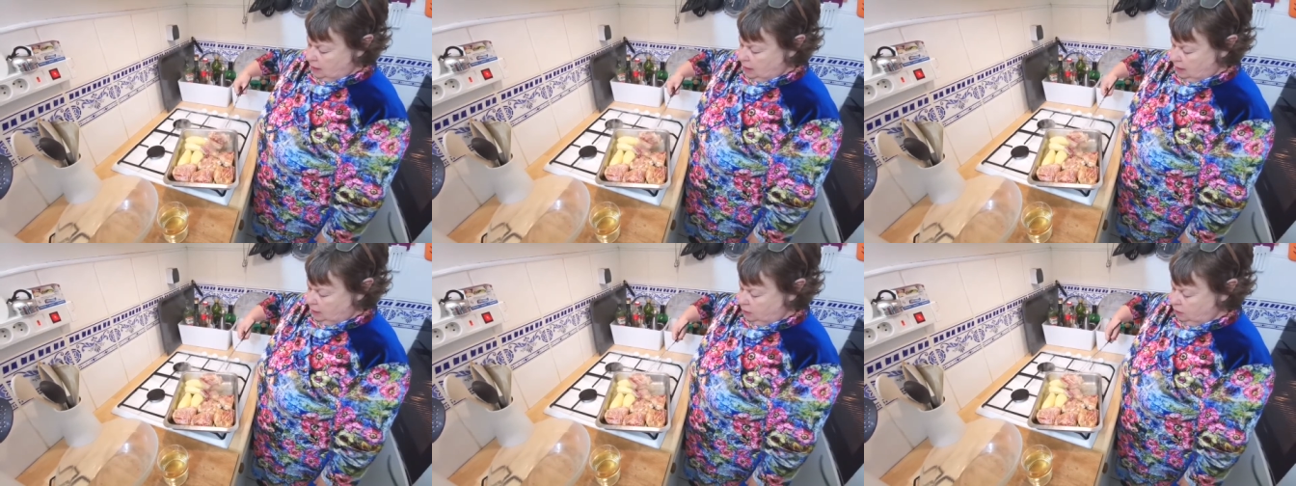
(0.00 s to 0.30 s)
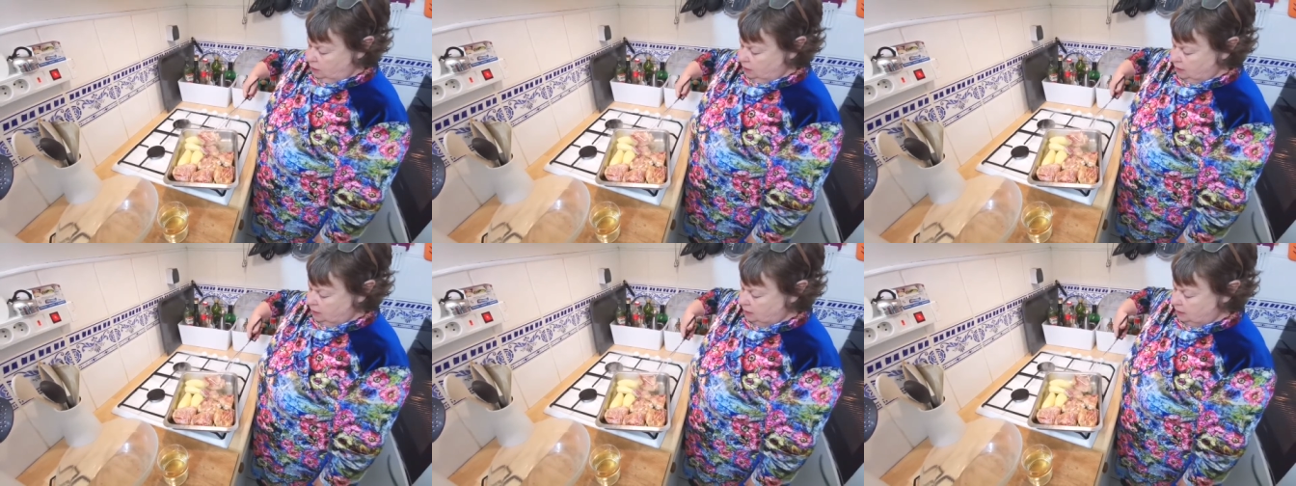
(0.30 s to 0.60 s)
And
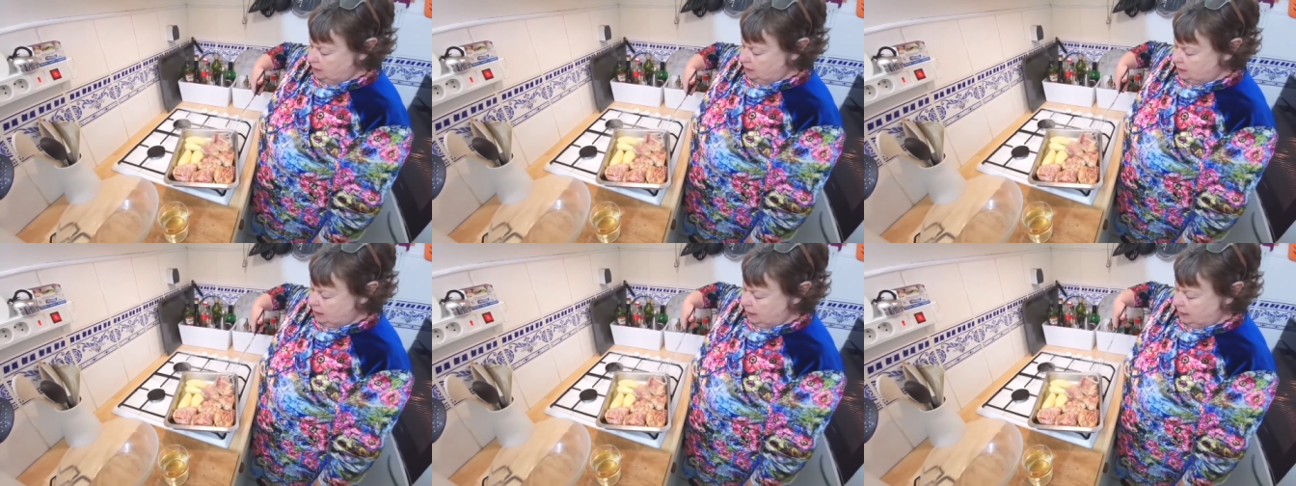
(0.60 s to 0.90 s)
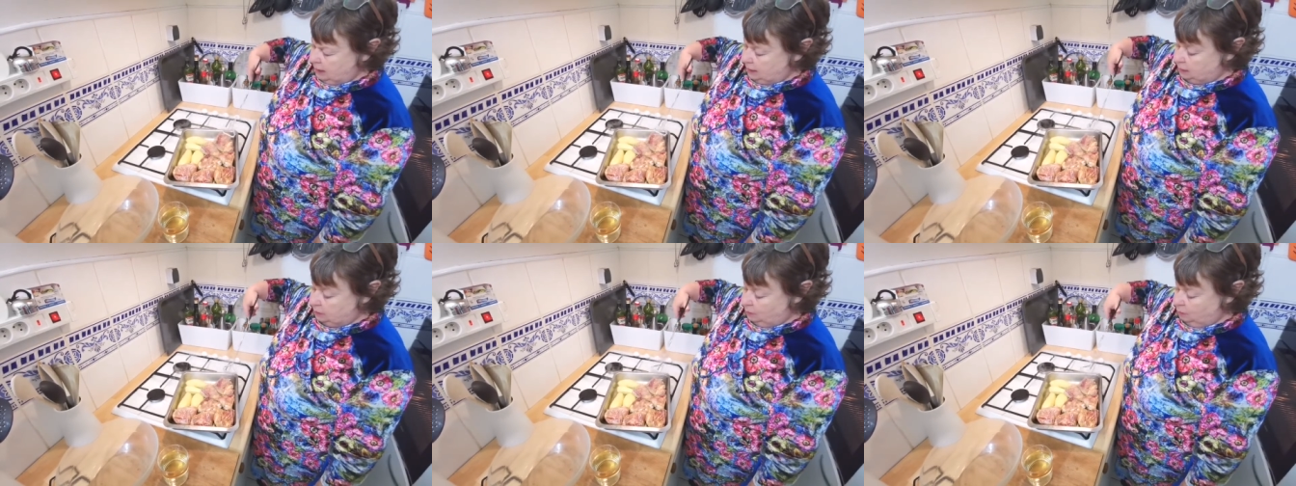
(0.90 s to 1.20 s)
you can see
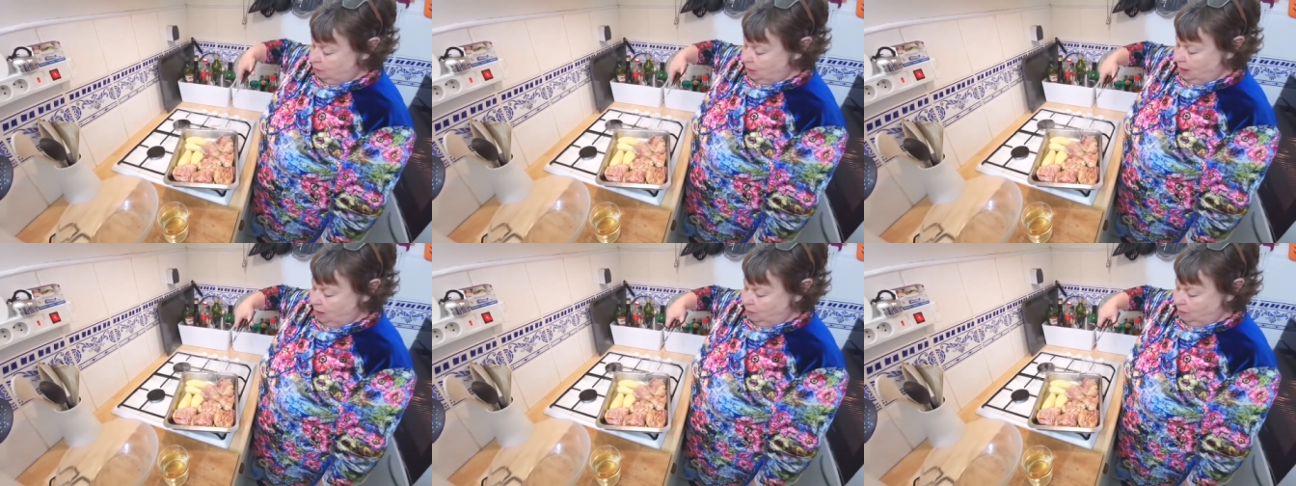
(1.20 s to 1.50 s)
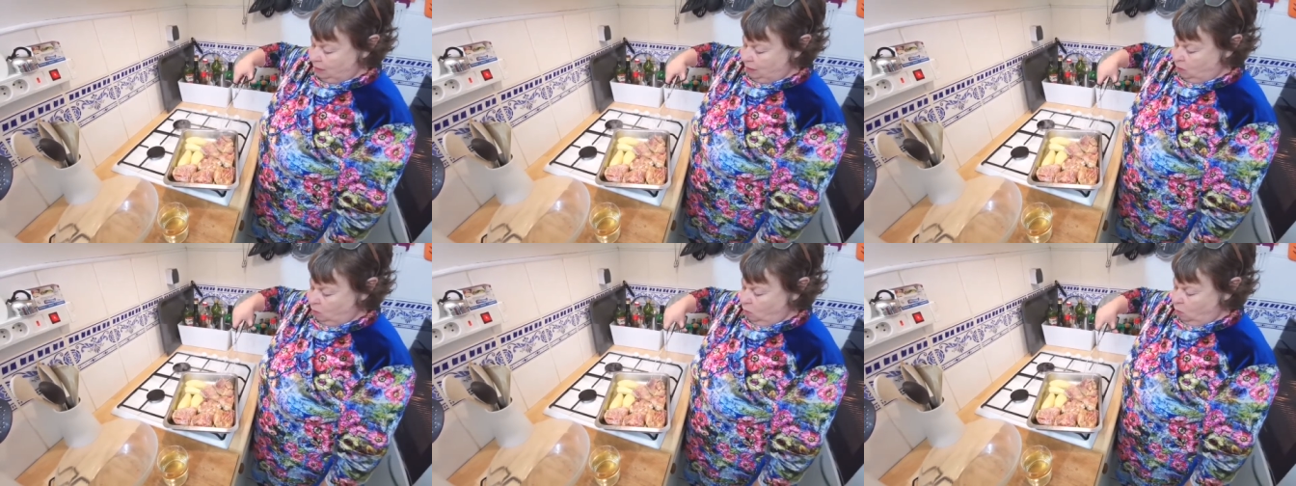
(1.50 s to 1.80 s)
it's
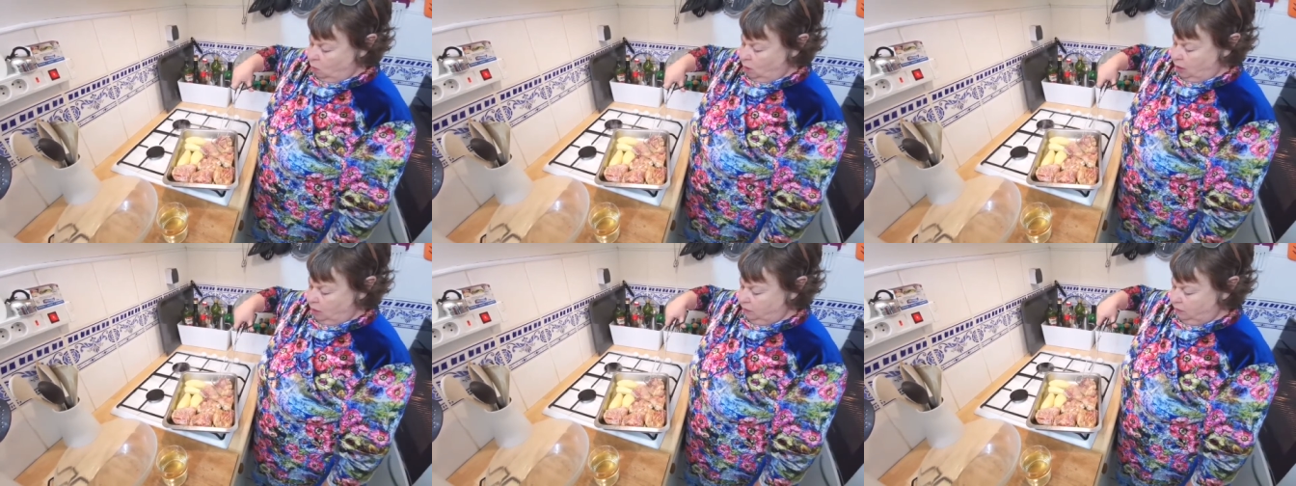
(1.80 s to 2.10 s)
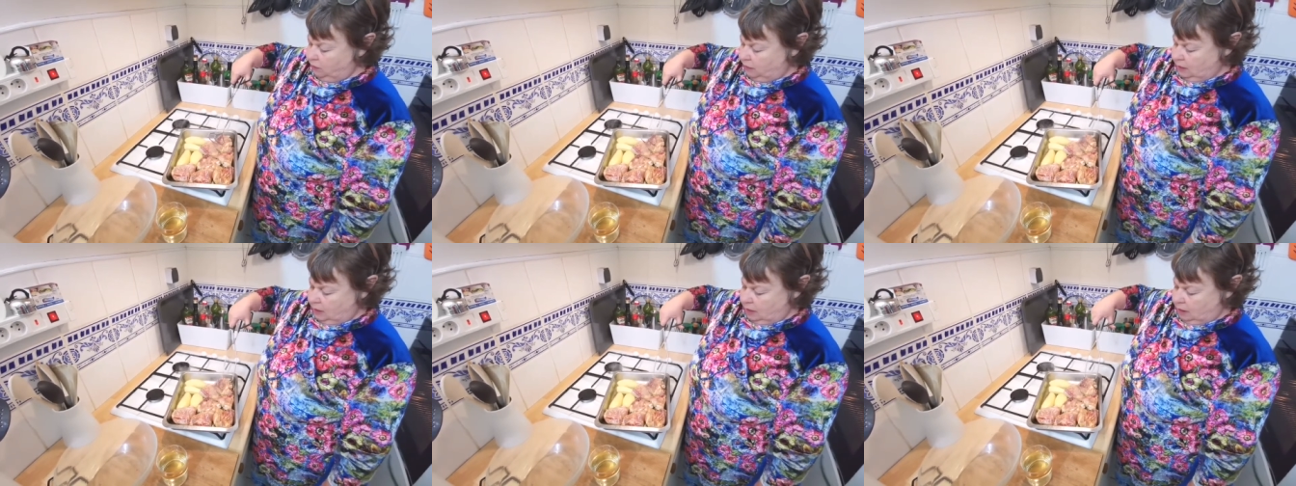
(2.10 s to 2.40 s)
browning all
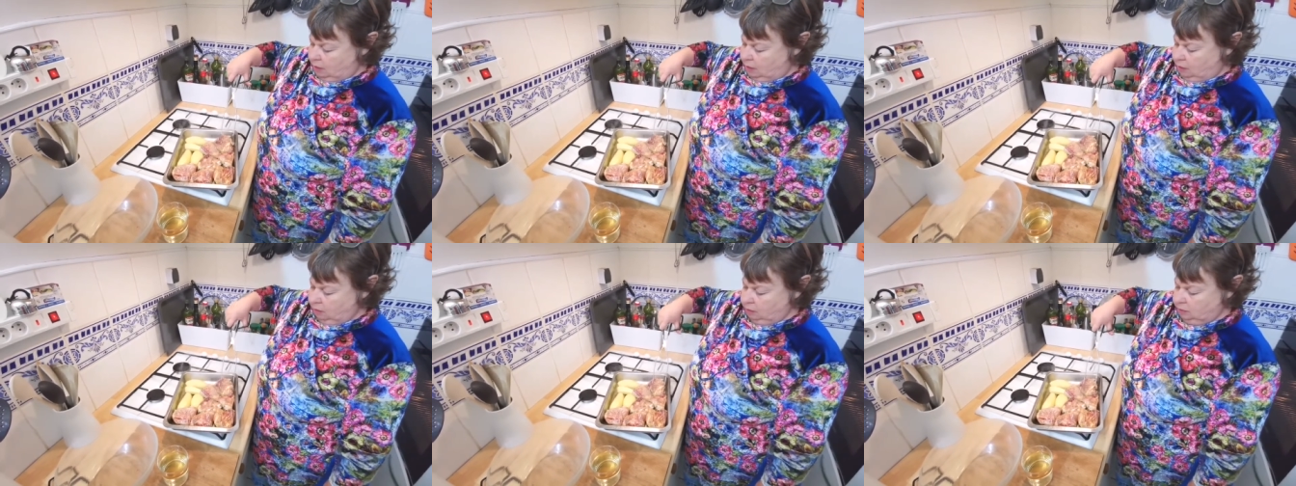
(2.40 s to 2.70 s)
over now.